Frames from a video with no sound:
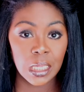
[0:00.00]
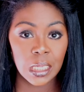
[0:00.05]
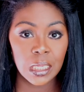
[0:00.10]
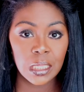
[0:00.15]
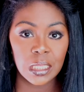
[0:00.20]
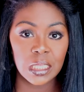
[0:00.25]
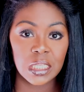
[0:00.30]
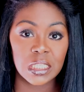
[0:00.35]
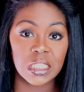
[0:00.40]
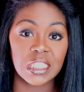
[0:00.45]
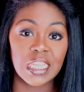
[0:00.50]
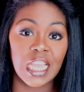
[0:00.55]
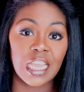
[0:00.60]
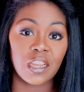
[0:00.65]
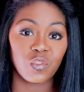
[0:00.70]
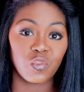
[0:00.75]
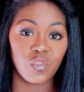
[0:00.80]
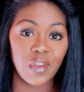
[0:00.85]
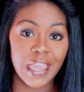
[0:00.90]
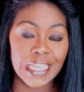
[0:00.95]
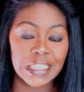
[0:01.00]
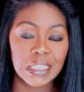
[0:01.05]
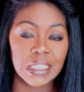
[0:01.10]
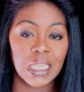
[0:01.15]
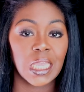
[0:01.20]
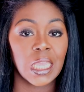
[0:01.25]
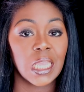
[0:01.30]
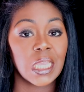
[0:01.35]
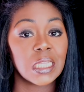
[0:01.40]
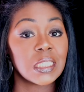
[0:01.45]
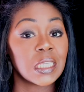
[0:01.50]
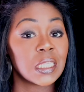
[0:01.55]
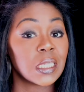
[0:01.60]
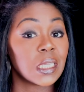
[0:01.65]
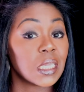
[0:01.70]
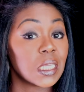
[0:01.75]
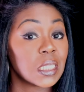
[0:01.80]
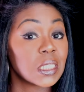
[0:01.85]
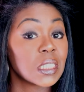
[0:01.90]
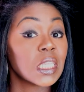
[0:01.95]
Heat is direct and
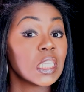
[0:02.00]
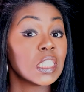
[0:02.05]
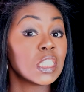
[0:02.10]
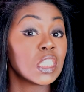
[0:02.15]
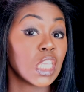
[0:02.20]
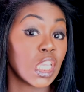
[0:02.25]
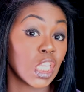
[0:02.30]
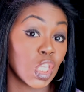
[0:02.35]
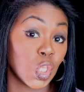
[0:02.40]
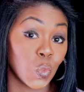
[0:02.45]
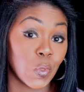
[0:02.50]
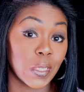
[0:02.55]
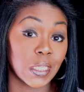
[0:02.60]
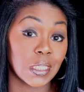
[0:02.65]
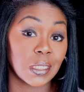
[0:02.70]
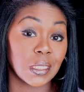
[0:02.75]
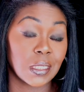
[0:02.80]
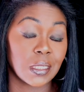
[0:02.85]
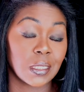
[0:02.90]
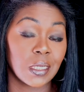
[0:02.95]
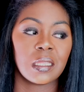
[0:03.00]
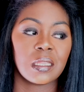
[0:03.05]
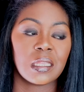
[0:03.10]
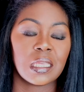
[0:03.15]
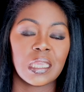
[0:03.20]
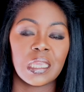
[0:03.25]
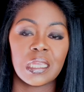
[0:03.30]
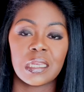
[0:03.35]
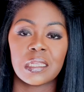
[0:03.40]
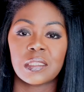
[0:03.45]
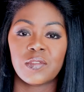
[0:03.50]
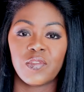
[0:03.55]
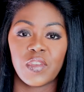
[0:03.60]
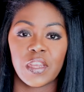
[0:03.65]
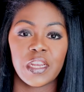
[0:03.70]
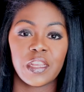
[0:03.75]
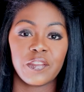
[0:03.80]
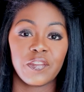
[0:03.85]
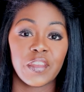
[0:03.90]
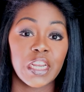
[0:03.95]
it is continuous. The heat is
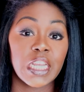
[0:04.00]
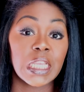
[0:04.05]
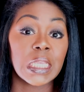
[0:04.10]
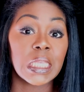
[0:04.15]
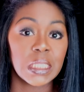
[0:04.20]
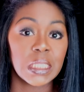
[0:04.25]
very, very